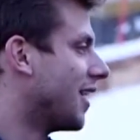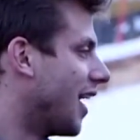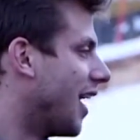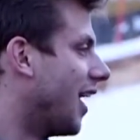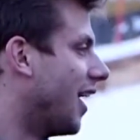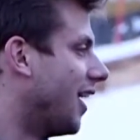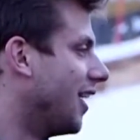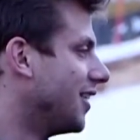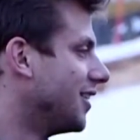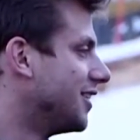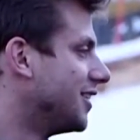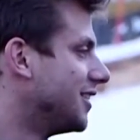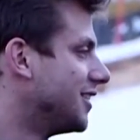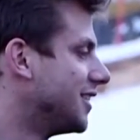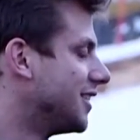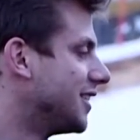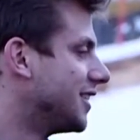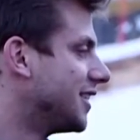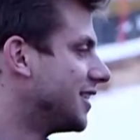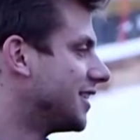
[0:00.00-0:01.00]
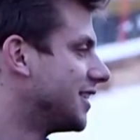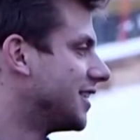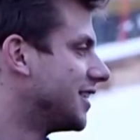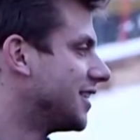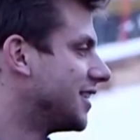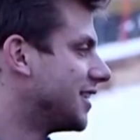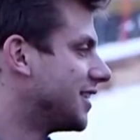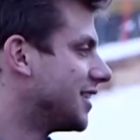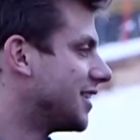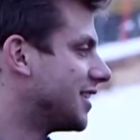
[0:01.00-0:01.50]

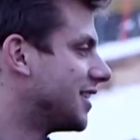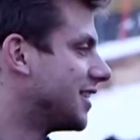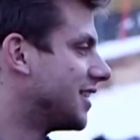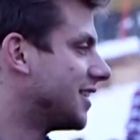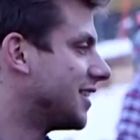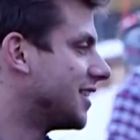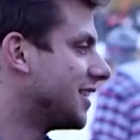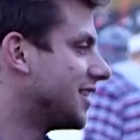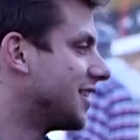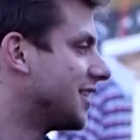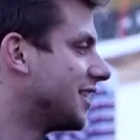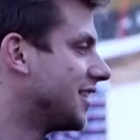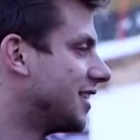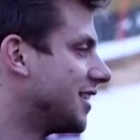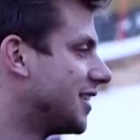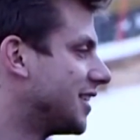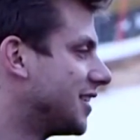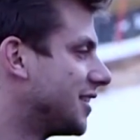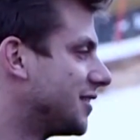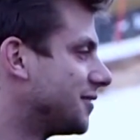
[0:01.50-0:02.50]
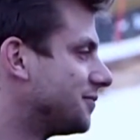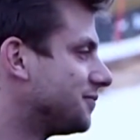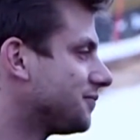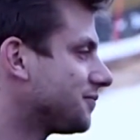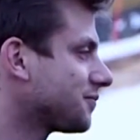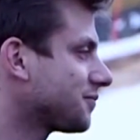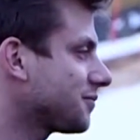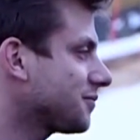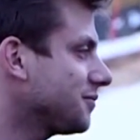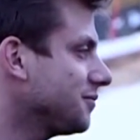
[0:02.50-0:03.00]

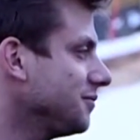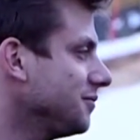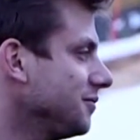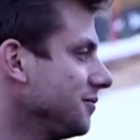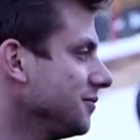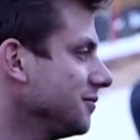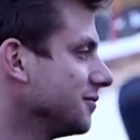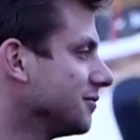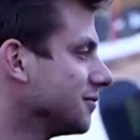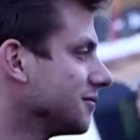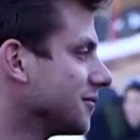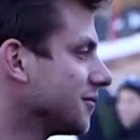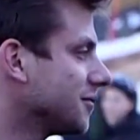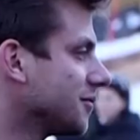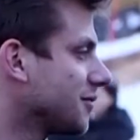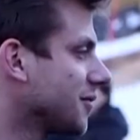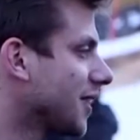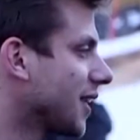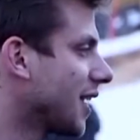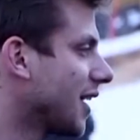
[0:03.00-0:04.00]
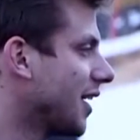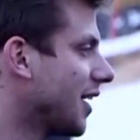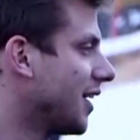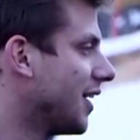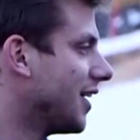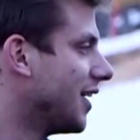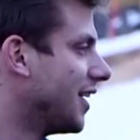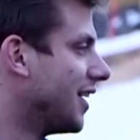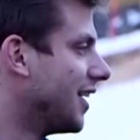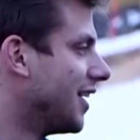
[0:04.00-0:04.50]
This person isn't speaking.